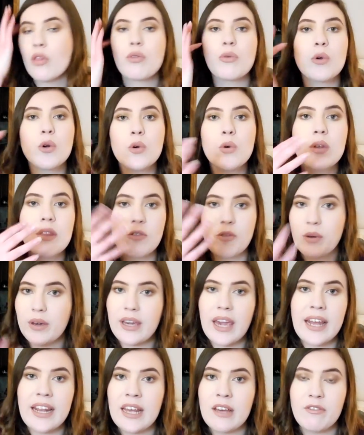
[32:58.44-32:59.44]
through
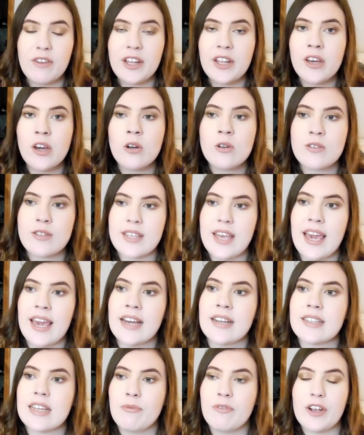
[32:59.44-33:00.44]
creating videos,
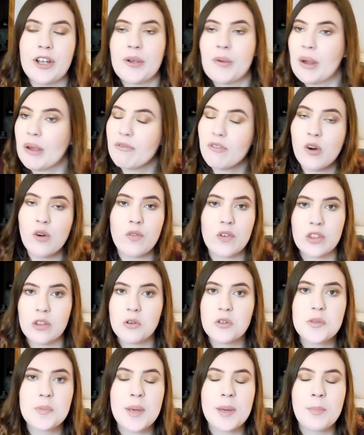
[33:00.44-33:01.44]
and I'm very grateful for
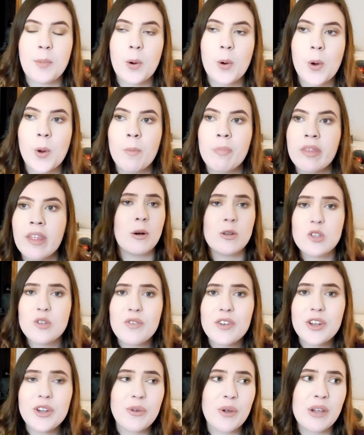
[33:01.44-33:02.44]
those people. I'm
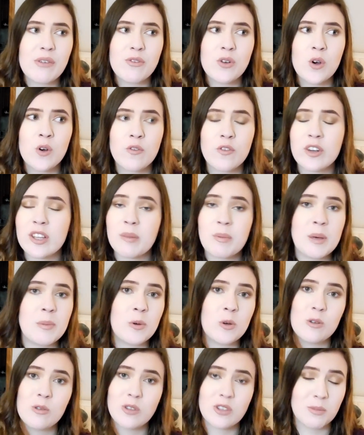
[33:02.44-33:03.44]
also very grateful for the
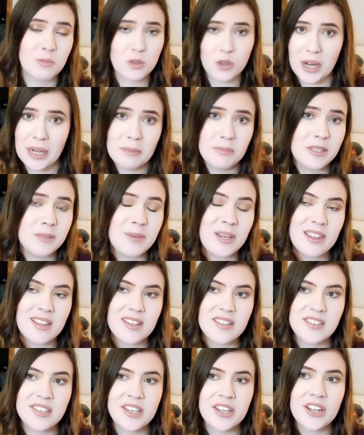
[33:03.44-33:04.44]
people who subscribed to me
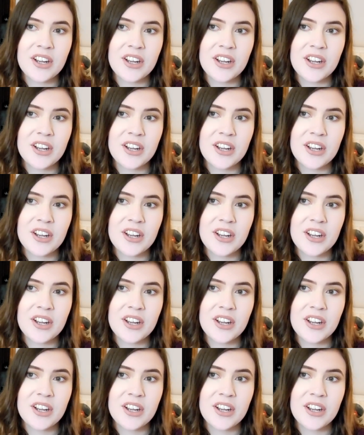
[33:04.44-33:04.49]
this